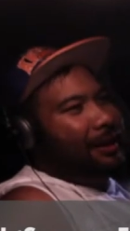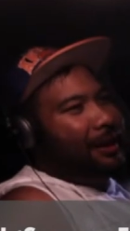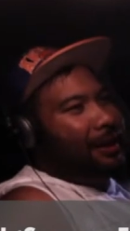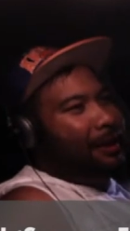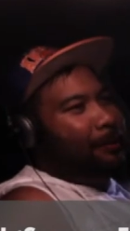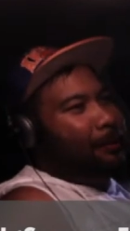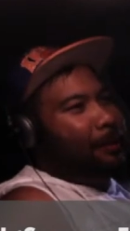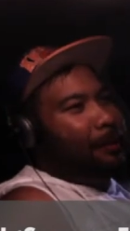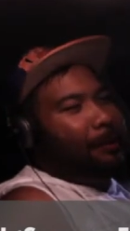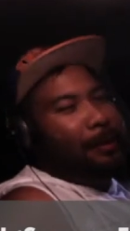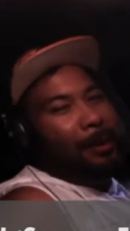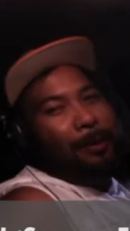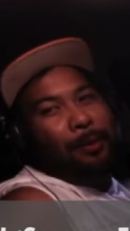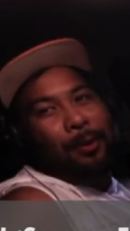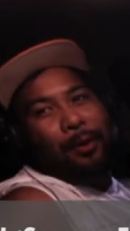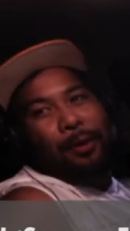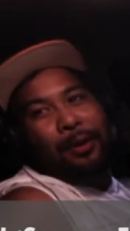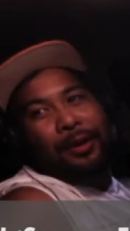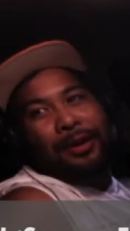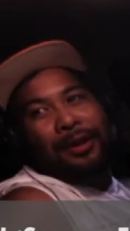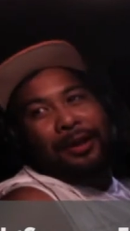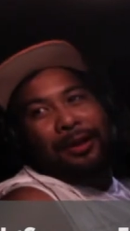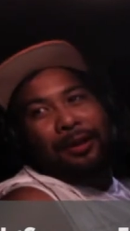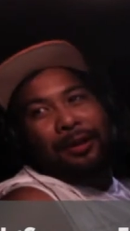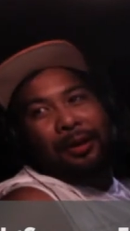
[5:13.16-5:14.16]
Yeah, my mom
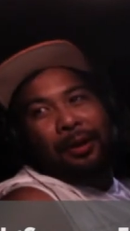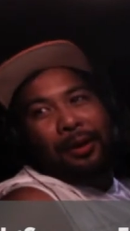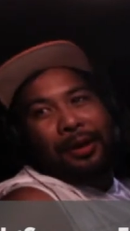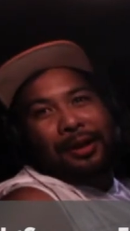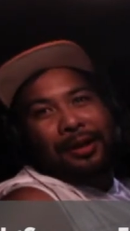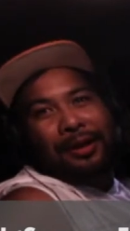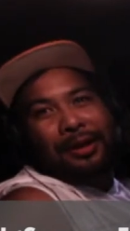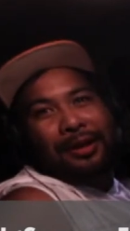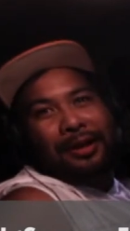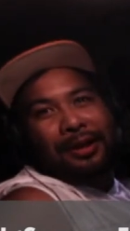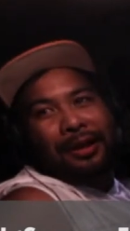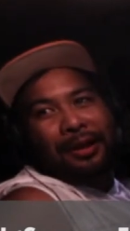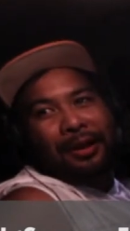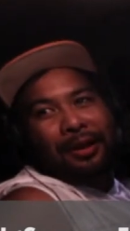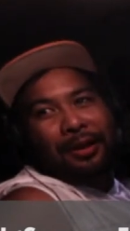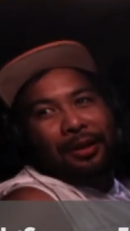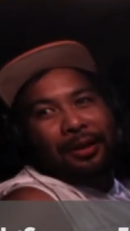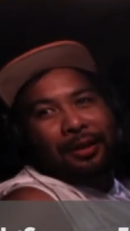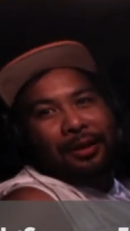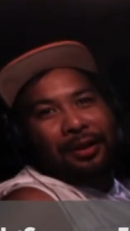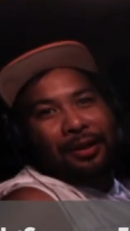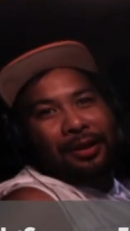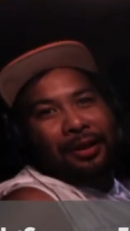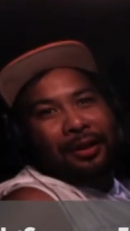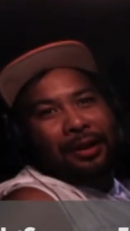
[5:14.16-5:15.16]
always
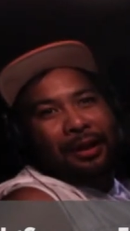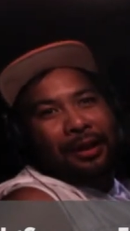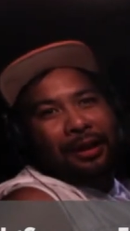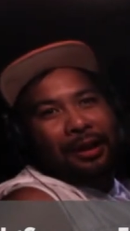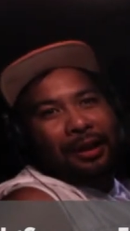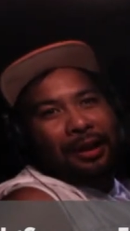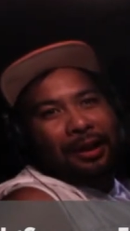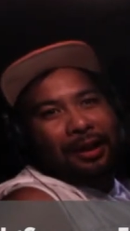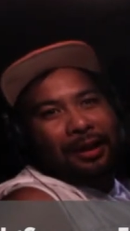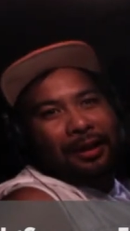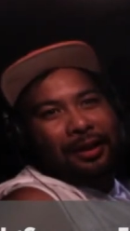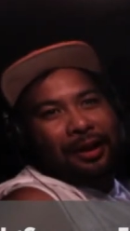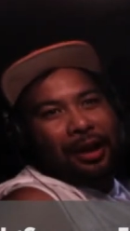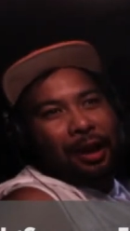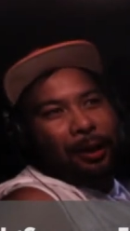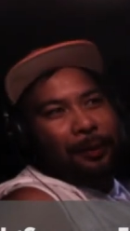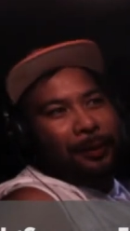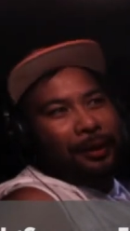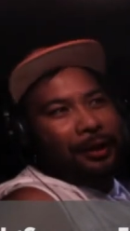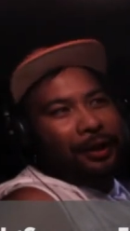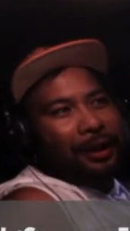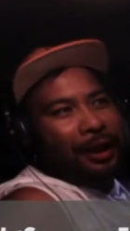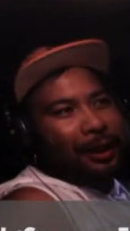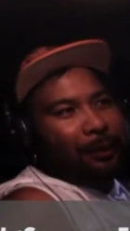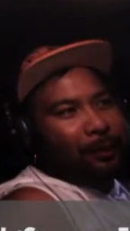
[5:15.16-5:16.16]
used to tell
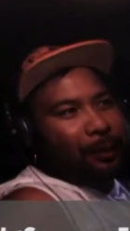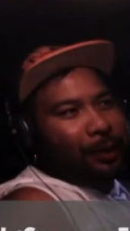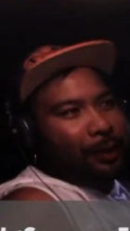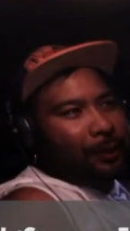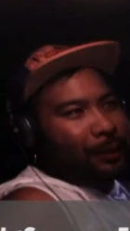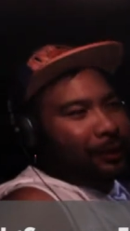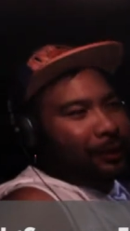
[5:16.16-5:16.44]
me, like, when I